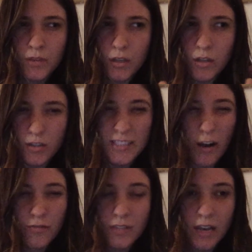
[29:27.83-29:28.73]

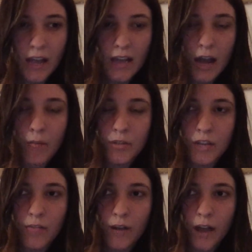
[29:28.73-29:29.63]
yourself today, and how much
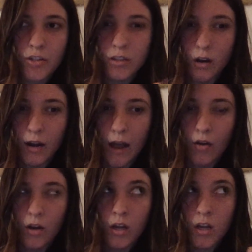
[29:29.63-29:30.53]
have you actually gone
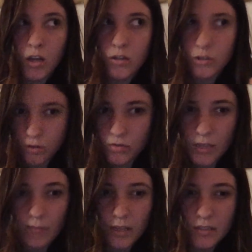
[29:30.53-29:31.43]
out to do
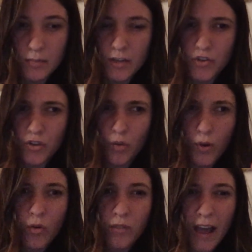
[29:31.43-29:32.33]
something to make sure that we
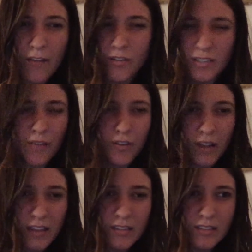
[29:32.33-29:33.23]
don't ever suffer
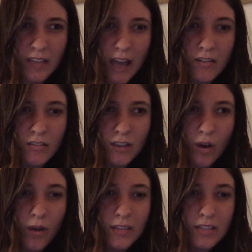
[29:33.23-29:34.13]
like this again.
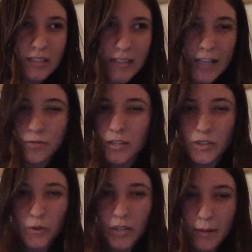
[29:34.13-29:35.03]
So that's what it's
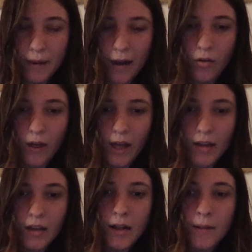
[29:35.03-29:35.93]
really about.
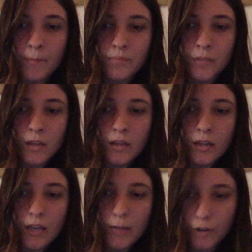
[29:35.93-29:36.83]
And
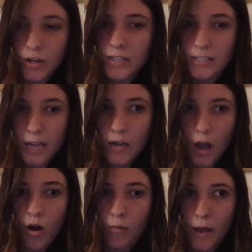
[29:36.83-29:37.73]
if you're going to say
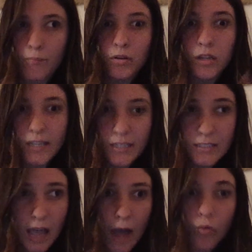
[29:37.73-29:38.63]
not all men, please,
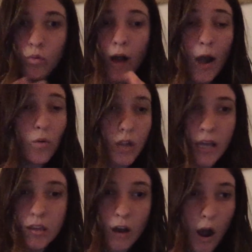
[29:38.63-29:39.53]
I will
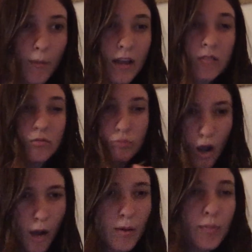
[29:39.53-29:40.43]
like the comment
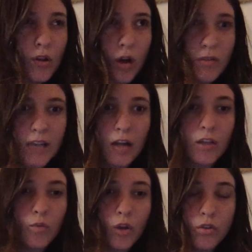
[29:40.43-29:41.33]
below exactly
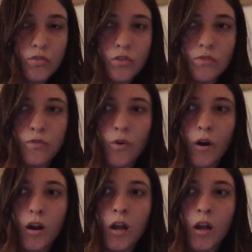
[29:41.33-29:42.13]
what you do for